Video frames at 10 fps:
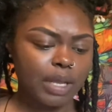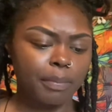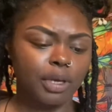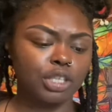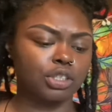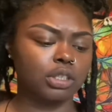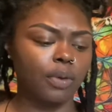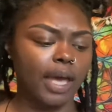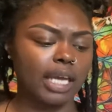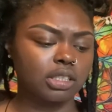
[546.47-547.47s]
because you're so
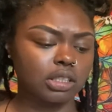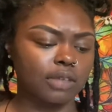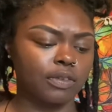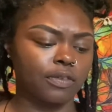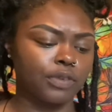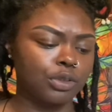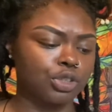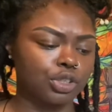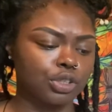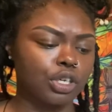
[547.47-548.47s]
anxious of the
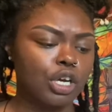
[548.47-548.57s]
future?